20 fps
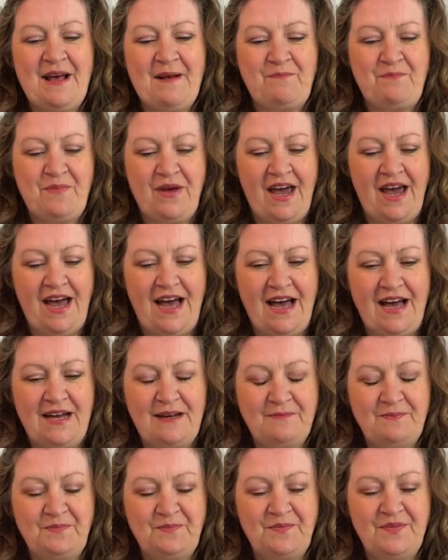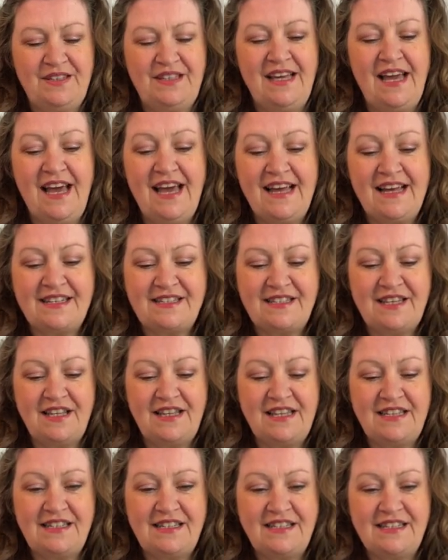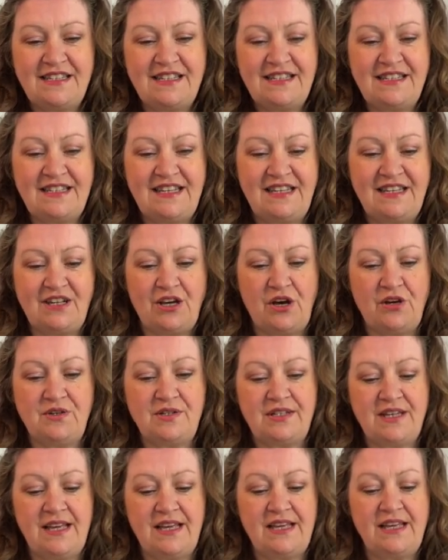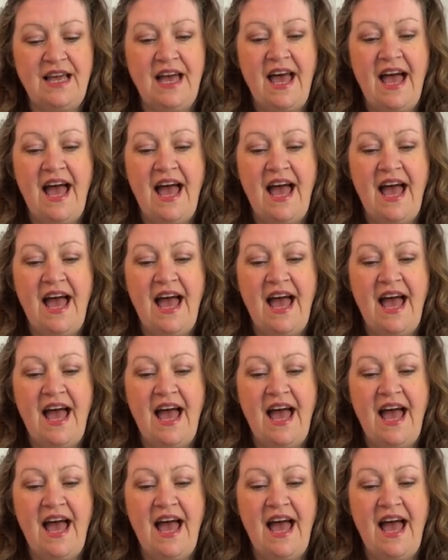But so this is the tea cosy,